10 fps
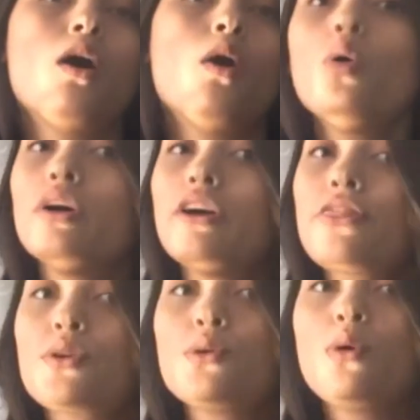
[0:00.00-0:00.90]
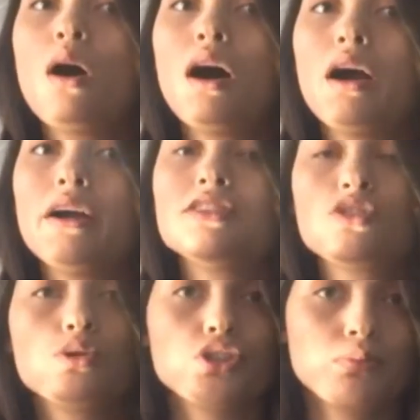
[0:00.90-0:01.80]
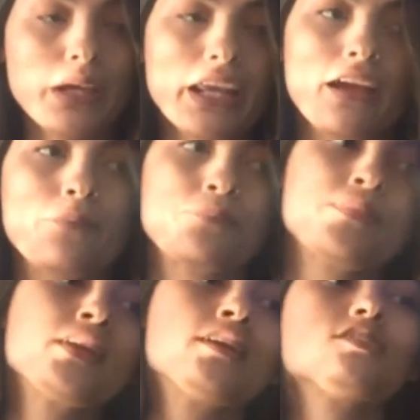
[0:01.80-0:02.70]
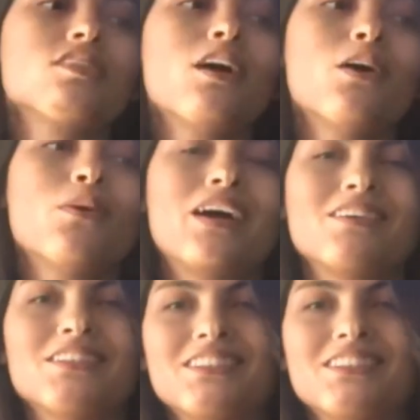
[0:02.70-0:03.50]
or through our social media. So our